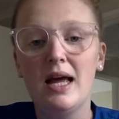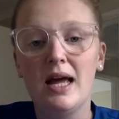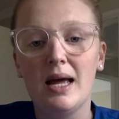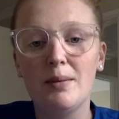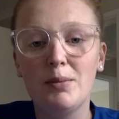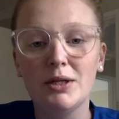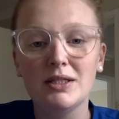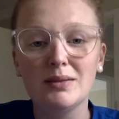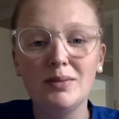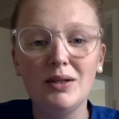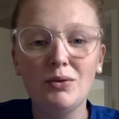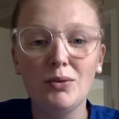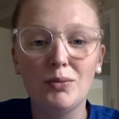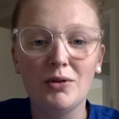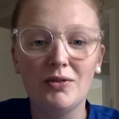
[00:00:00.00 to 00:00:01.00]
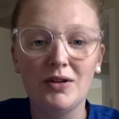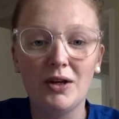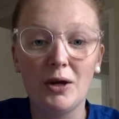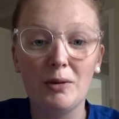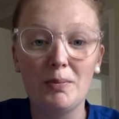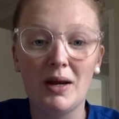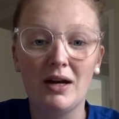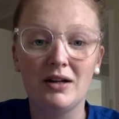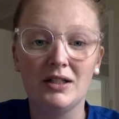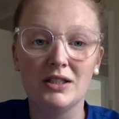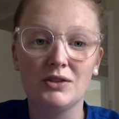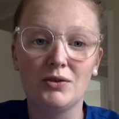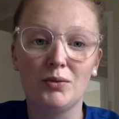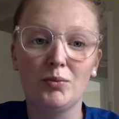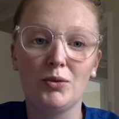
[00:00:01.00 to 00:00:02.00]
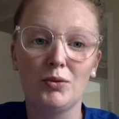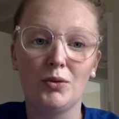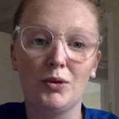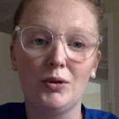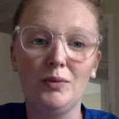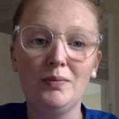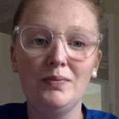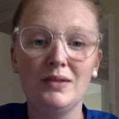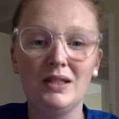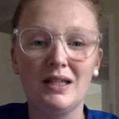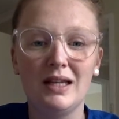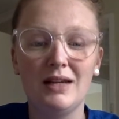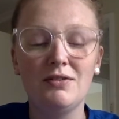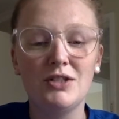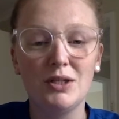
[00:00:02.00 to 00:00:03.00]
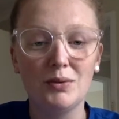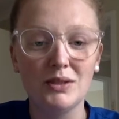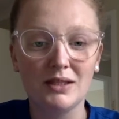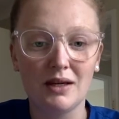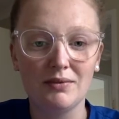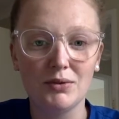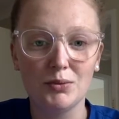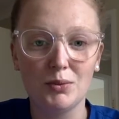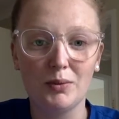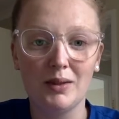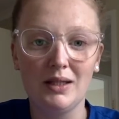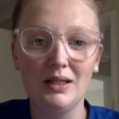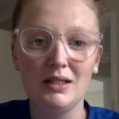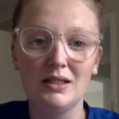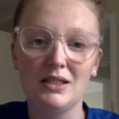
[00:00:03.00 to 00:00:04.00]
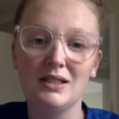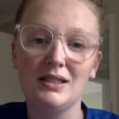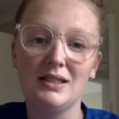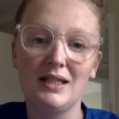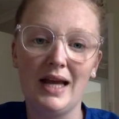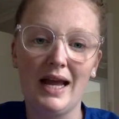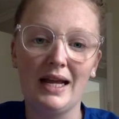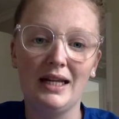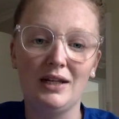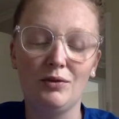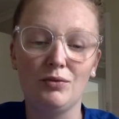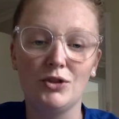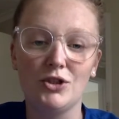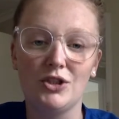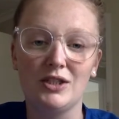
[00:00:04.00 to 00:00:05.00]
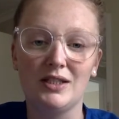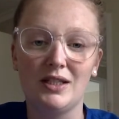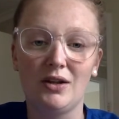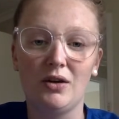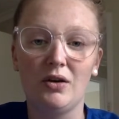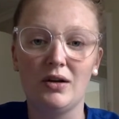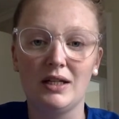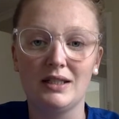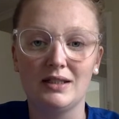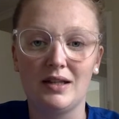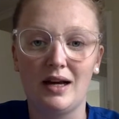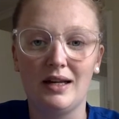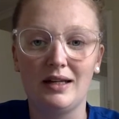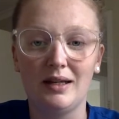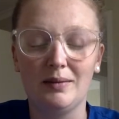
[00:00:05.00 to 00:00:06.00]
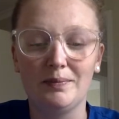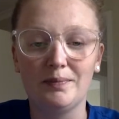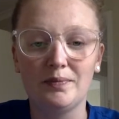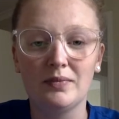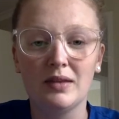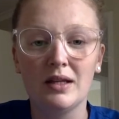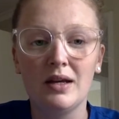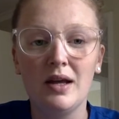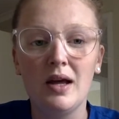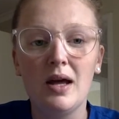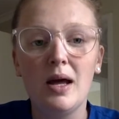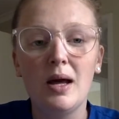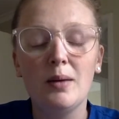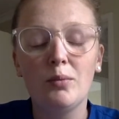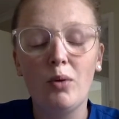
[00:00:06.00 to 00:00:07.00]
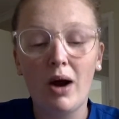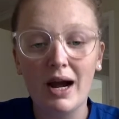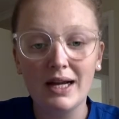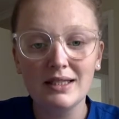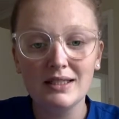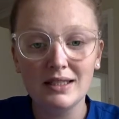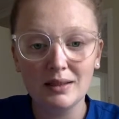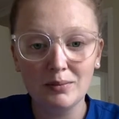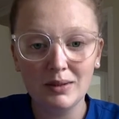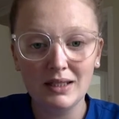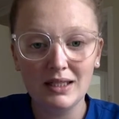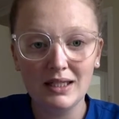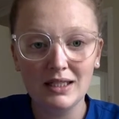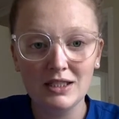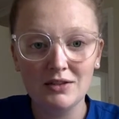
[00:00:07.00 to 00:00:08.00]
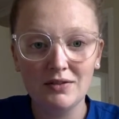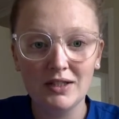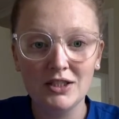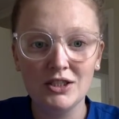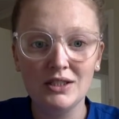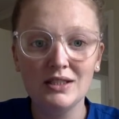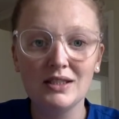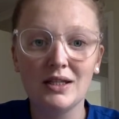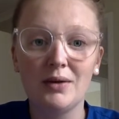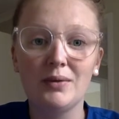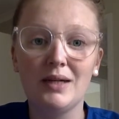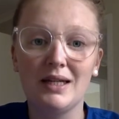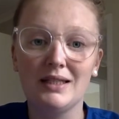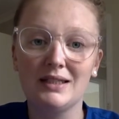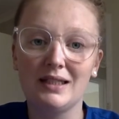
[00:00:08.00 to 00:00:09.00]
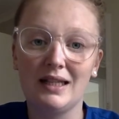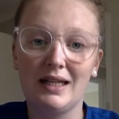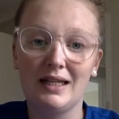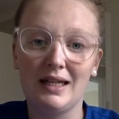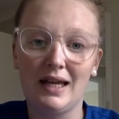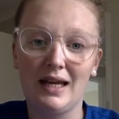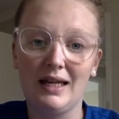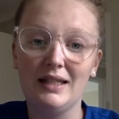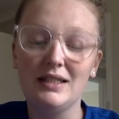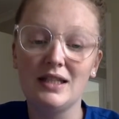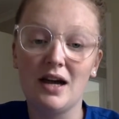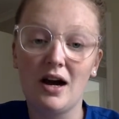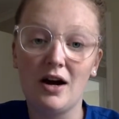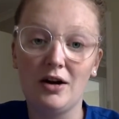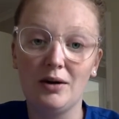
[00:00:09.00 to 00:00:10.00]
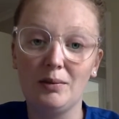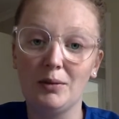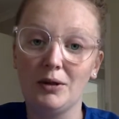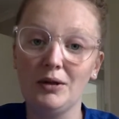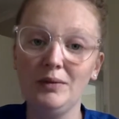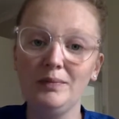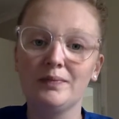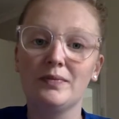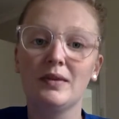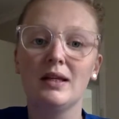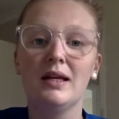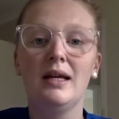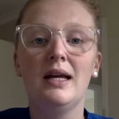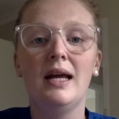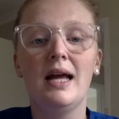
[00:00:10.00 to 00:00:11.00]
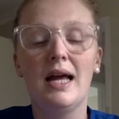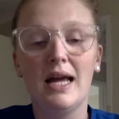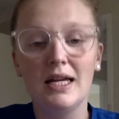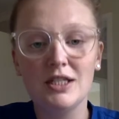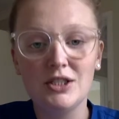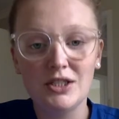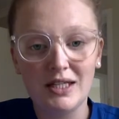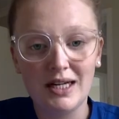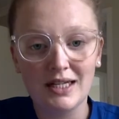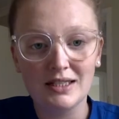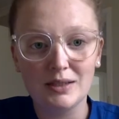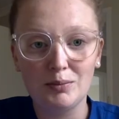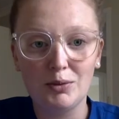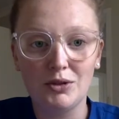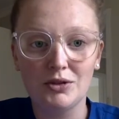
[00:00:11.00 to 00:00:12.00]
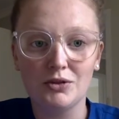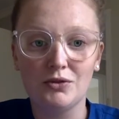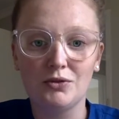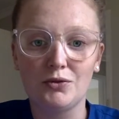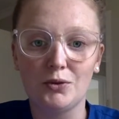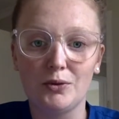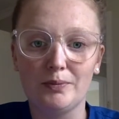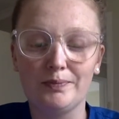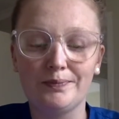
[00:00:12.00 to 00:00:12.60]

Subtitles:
and possibly removing her parents from the room if she was comfortable with it, just to aid in reducing her anxiety. Prior to completing interventions, I would escalate care to RMO as she has a PUSE of 4.